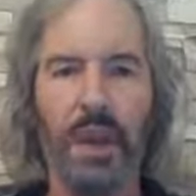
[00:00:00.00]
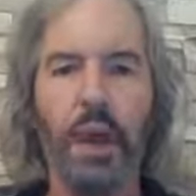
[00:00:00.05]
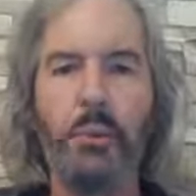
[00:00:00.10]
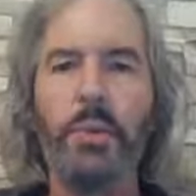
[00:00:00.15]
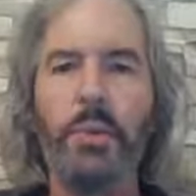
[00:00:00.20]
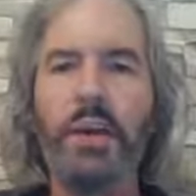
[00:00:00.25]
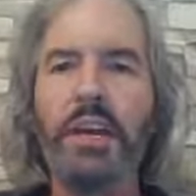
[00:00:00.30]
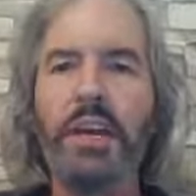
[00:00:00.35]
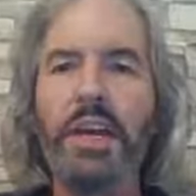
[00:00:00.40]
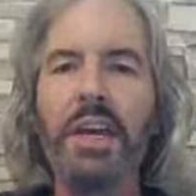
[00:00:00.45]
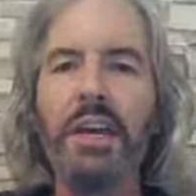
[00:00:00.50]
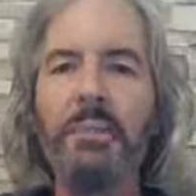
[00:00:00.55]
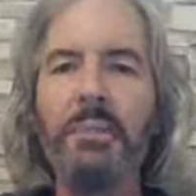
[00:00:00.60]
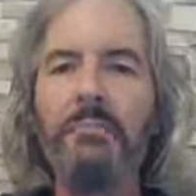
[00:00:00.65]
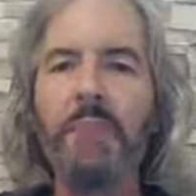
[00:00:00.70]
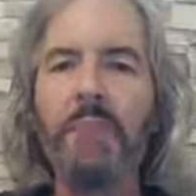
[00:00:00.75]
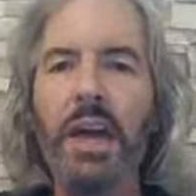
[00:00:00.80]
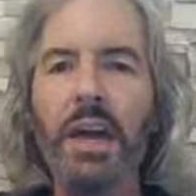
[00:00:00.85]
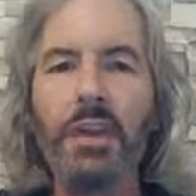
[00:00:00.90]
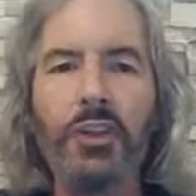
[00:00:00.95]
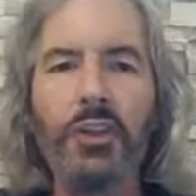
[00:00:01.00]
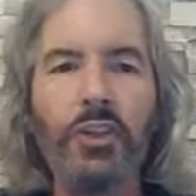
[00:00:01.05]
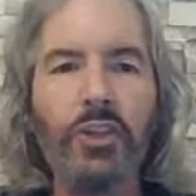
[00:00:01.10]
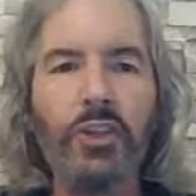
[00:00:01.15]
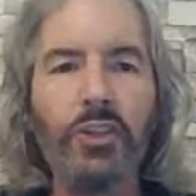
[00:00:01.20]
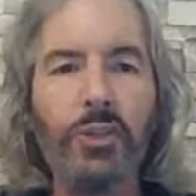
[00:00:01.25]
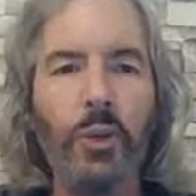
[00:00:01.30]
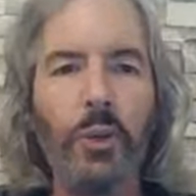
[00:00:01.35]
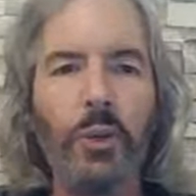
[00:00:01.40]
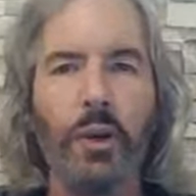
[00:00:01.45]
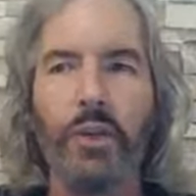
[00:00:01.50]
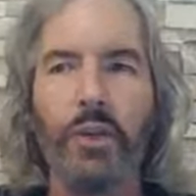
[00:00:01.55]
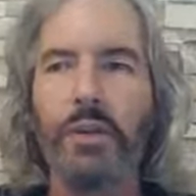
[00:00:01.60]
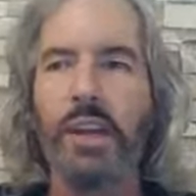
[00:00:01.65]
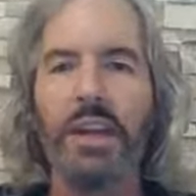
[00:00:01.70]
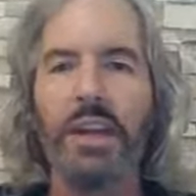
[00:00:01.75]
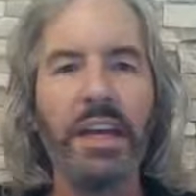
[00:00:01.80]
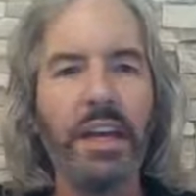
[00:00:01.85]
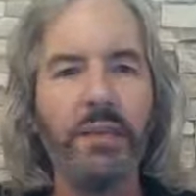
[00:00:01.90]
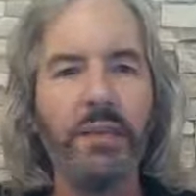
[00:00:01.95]
But he made sure
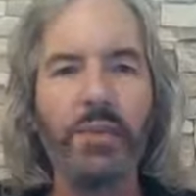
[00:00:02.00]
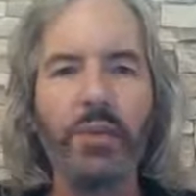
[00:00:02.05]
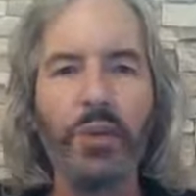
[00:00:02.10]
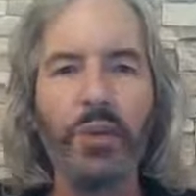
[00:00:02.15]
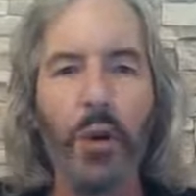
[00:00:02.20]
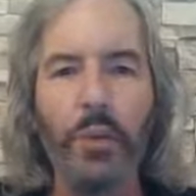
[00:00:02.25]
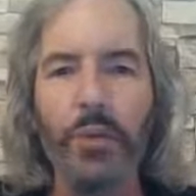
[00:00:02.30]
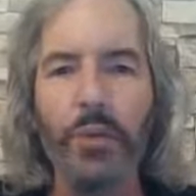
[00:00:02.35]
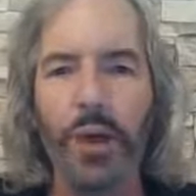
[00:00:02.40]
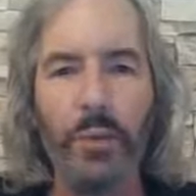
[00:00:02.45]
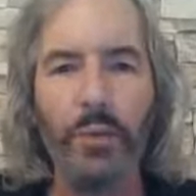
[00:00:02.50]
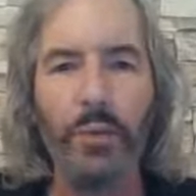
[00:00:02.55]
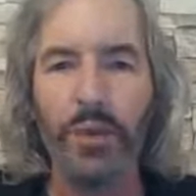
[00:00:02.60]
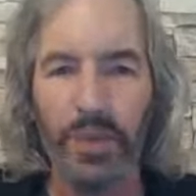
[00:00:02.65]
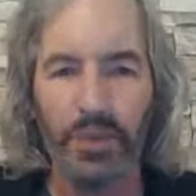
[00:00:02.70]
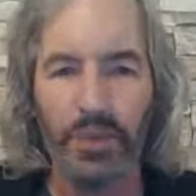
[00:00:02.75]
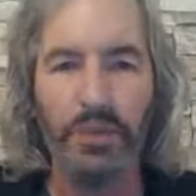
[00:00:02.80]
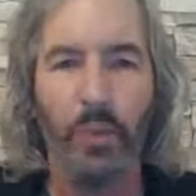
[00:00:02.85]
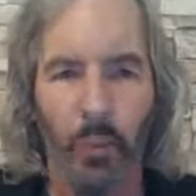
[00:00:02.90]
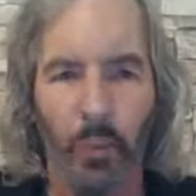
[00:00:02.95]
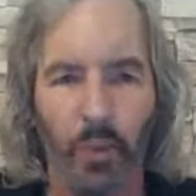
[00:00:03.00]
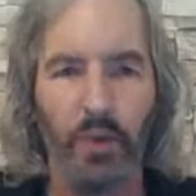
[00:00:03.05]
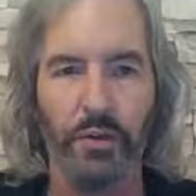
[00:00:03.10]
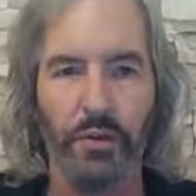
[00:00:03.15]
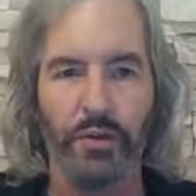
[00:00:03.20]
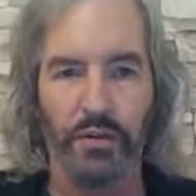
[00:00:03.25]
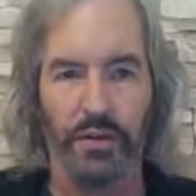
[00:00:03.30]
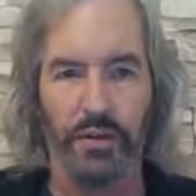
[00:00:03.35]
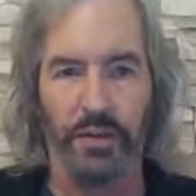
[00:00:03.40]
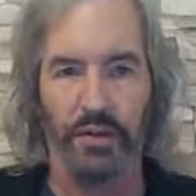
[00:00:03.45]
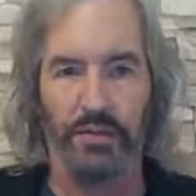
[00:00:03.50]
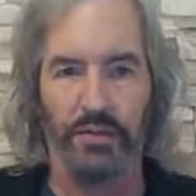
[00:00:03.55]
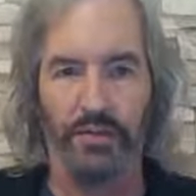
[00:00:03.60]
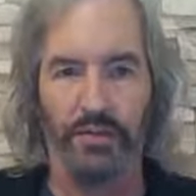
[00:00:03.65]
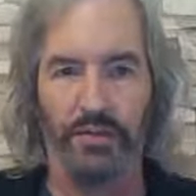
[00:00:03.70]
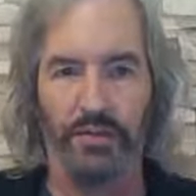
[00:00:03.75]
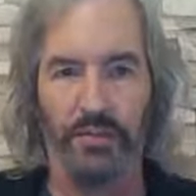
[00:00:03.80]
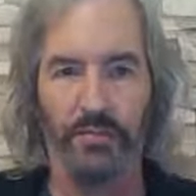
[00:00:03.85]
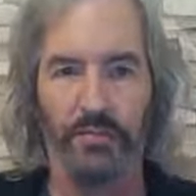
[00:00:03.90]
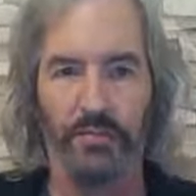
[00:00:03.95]
that even though they were in the
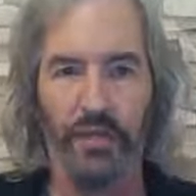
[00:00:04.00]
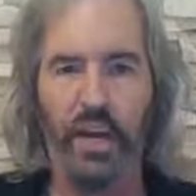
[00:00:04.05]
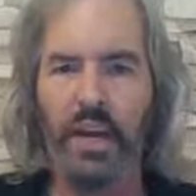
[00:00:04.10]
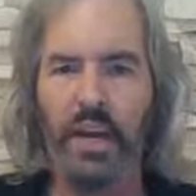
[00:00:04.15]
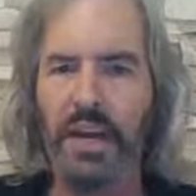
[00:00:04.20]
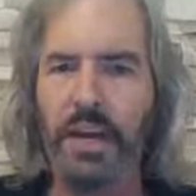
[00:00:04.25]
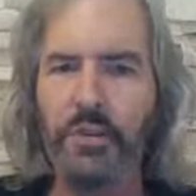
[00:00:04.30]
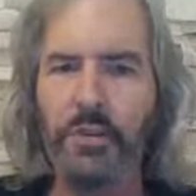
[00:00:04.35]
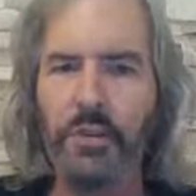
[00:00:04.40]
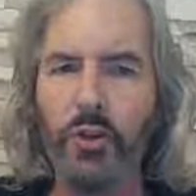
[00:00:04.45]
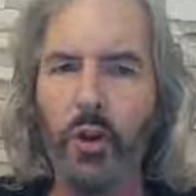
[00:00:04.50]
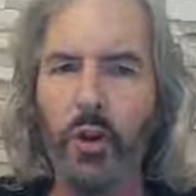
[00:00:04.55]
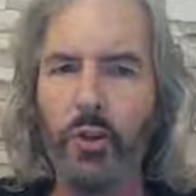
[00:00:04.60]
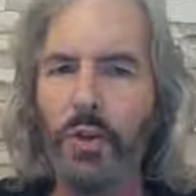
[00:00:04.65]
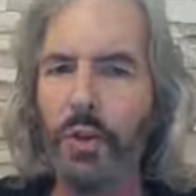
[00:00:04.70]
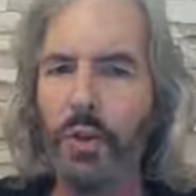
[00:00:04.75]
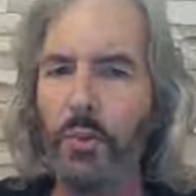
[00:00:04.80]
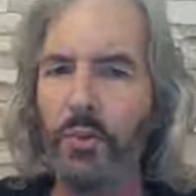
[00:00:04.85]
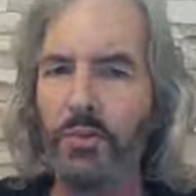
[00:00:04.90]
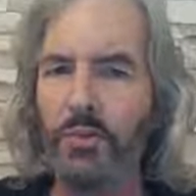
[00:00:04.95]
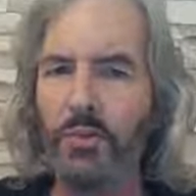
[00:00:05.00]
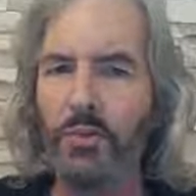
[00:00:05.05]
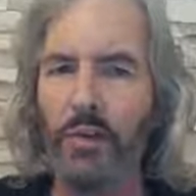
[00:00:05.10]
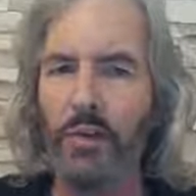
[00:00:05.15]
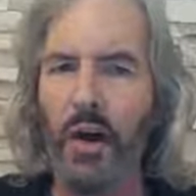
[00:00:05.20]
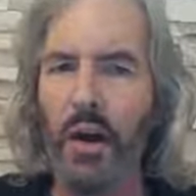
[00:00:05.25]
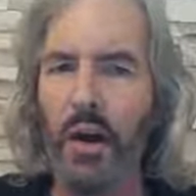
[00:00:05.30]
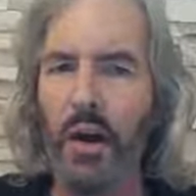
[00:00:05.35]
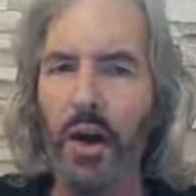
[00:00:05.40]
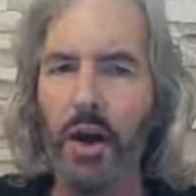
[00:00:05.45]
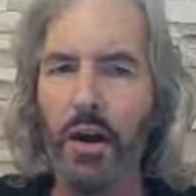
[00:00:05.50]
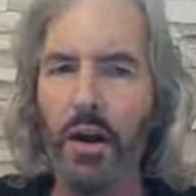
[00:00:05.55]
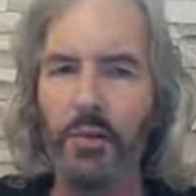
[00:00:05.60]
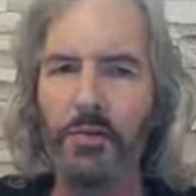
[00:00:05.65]
wilderness, even though they were far